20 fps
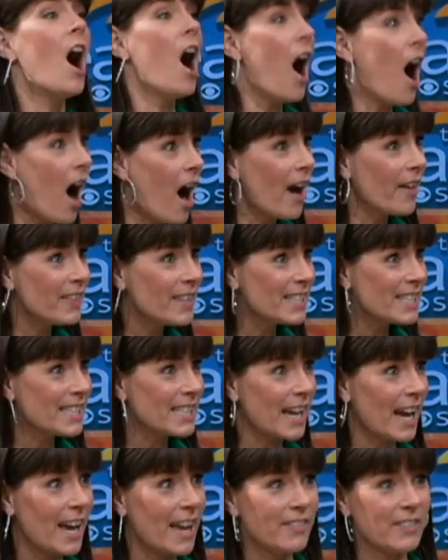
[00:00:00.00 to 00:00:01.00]
on this
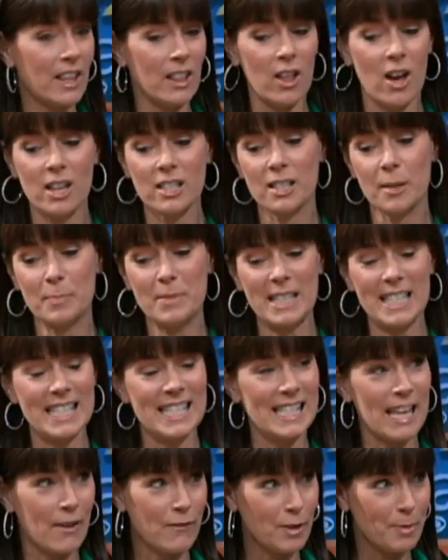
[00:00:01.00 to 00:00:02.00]
diet, they lost up to
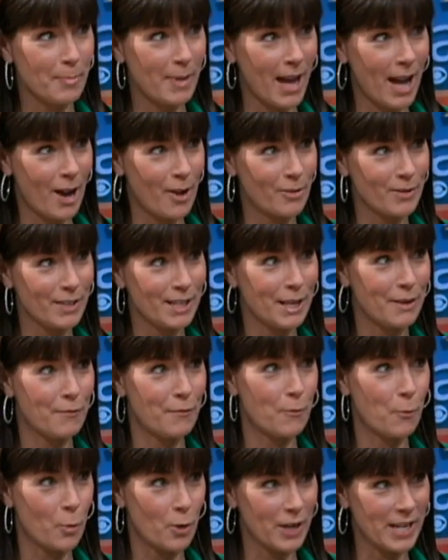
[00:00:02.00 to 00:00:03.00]
seven pounds in
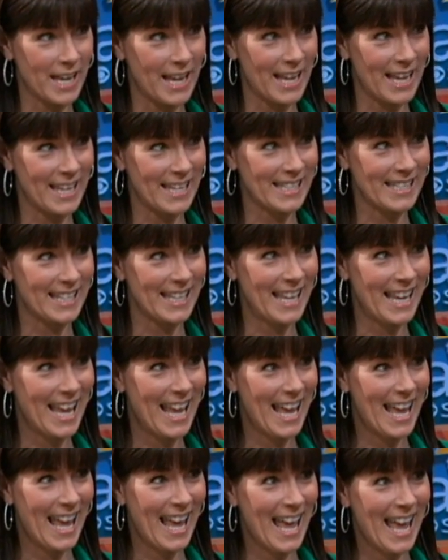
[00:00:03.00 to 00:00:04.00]
four days. So you are
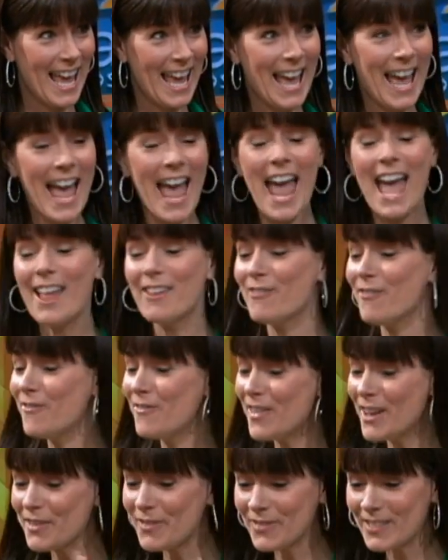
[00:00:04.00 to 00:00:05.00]
guaranteeing me and that if
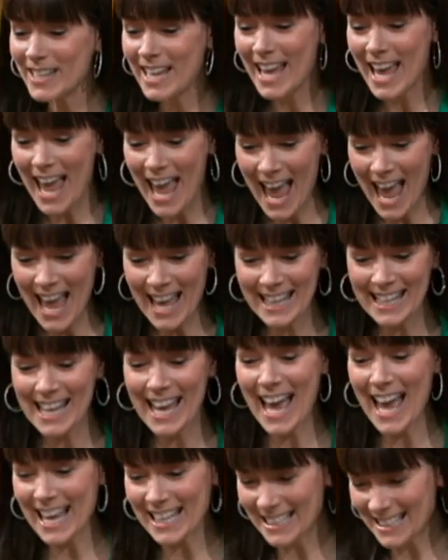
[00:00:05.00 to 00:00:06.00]
50, I eat MUFAs,
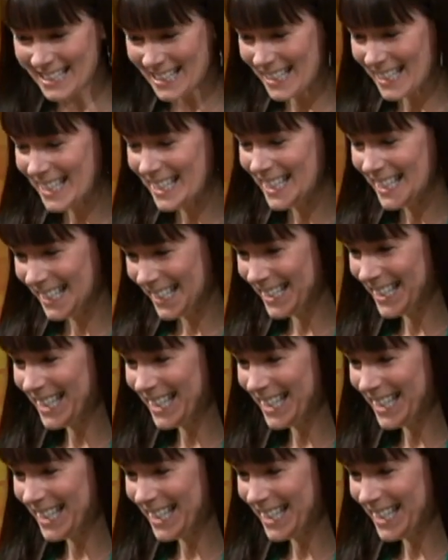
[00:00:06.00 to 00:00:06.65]
yes, the belly fat will